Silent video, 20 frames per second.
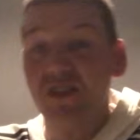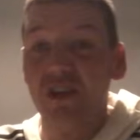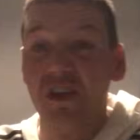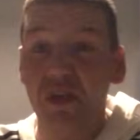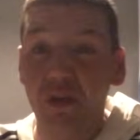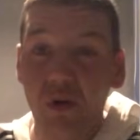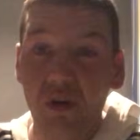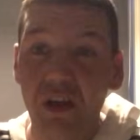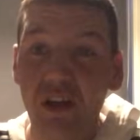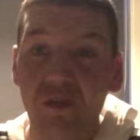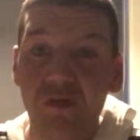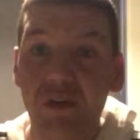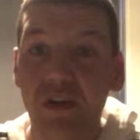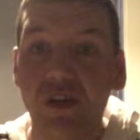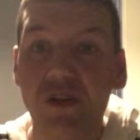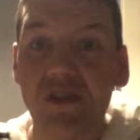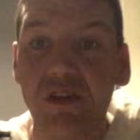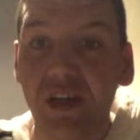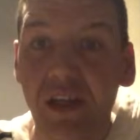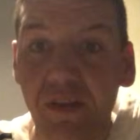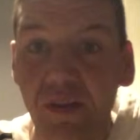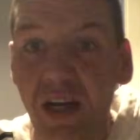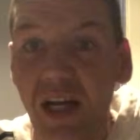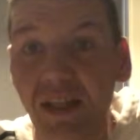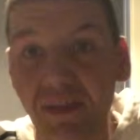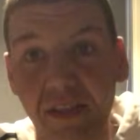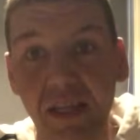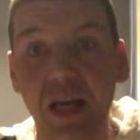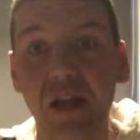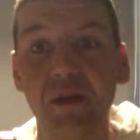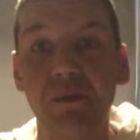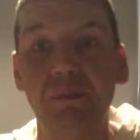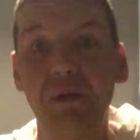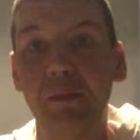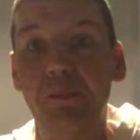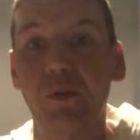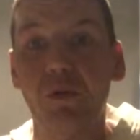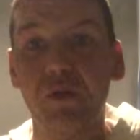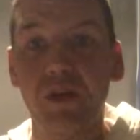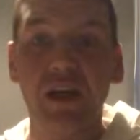authority figures like that telling
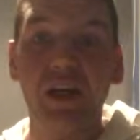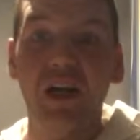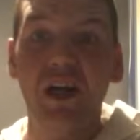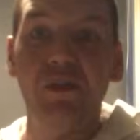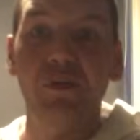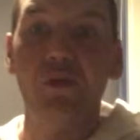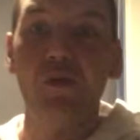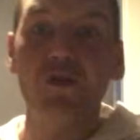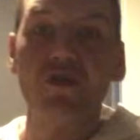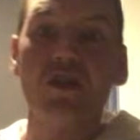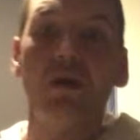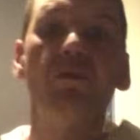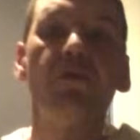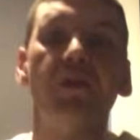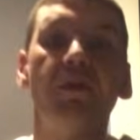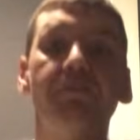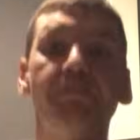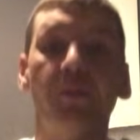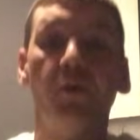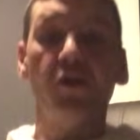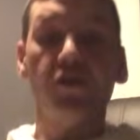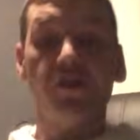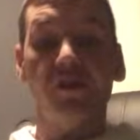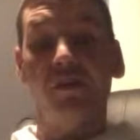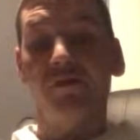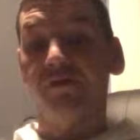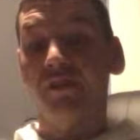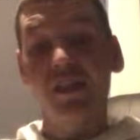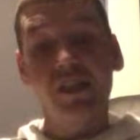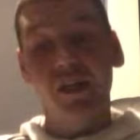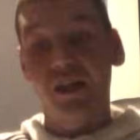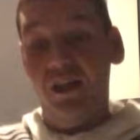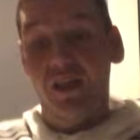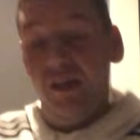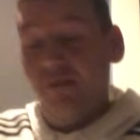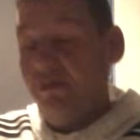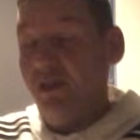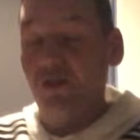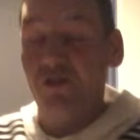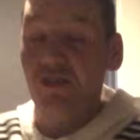people they can't do something positive.
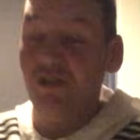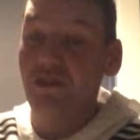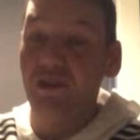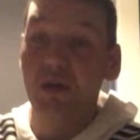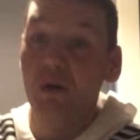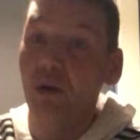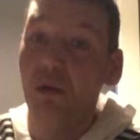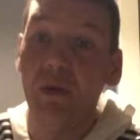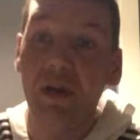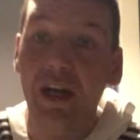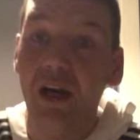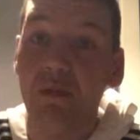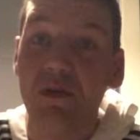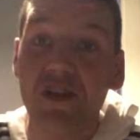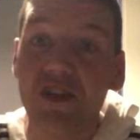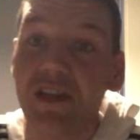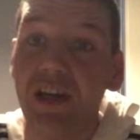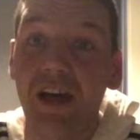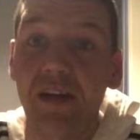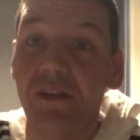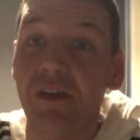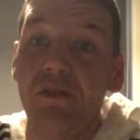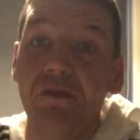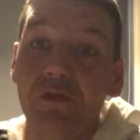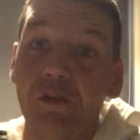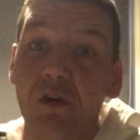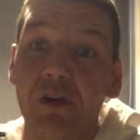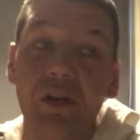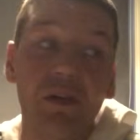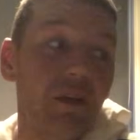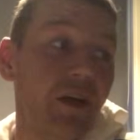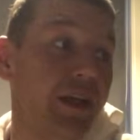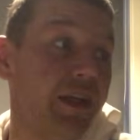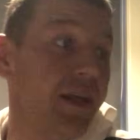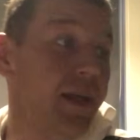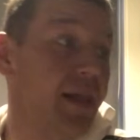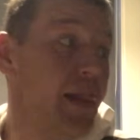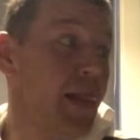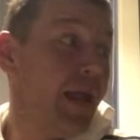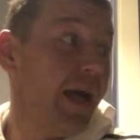There's just no way I was standing for
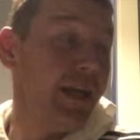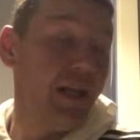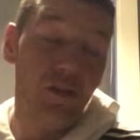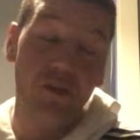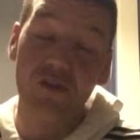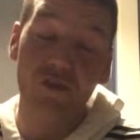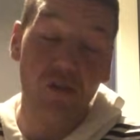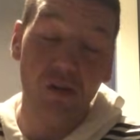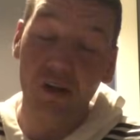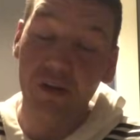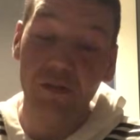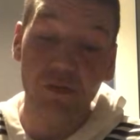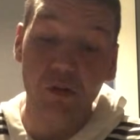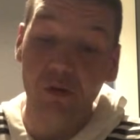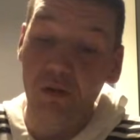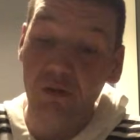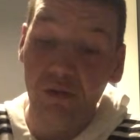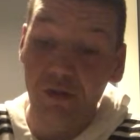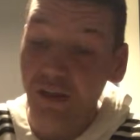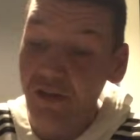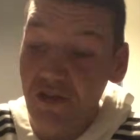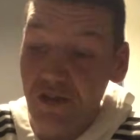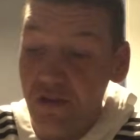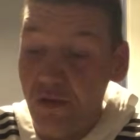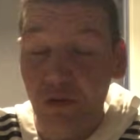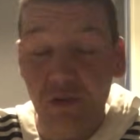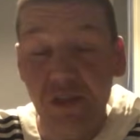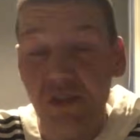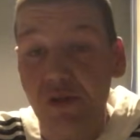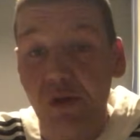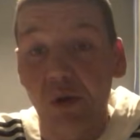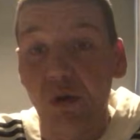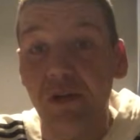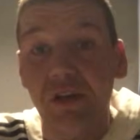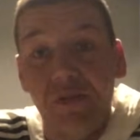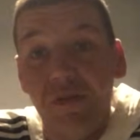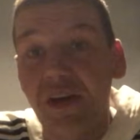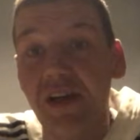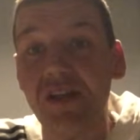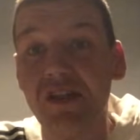it. And I just got her told, I says, look, he's going,
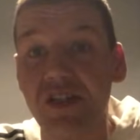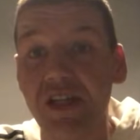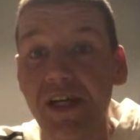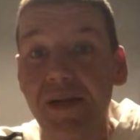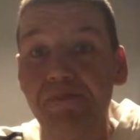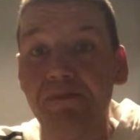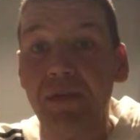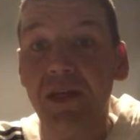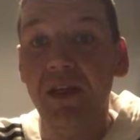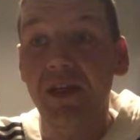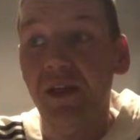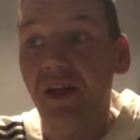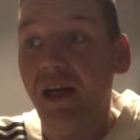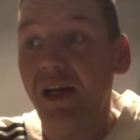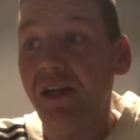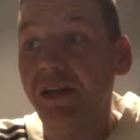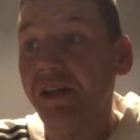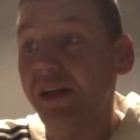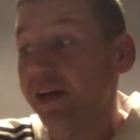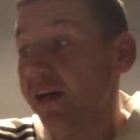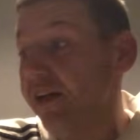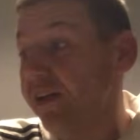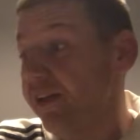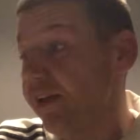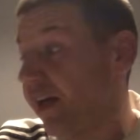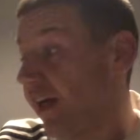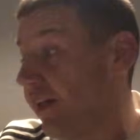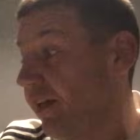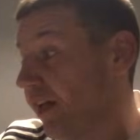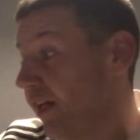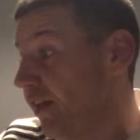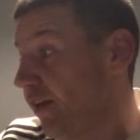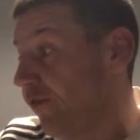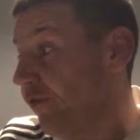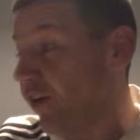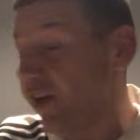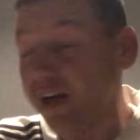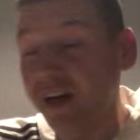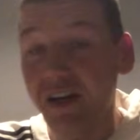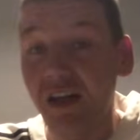and that's it. And
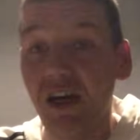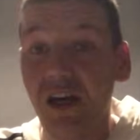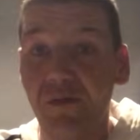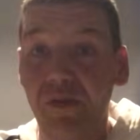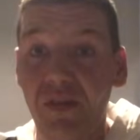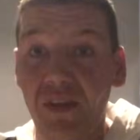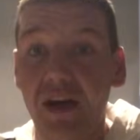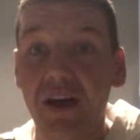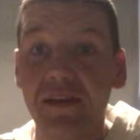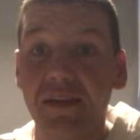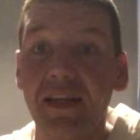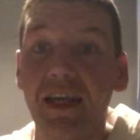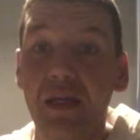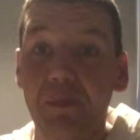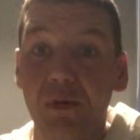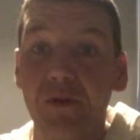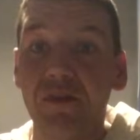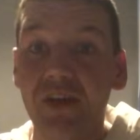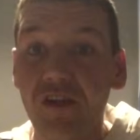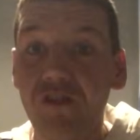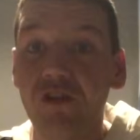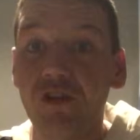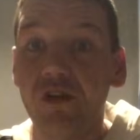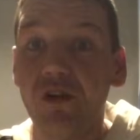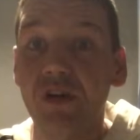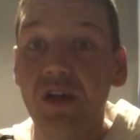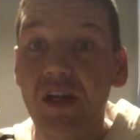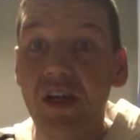if you are having that type of issue,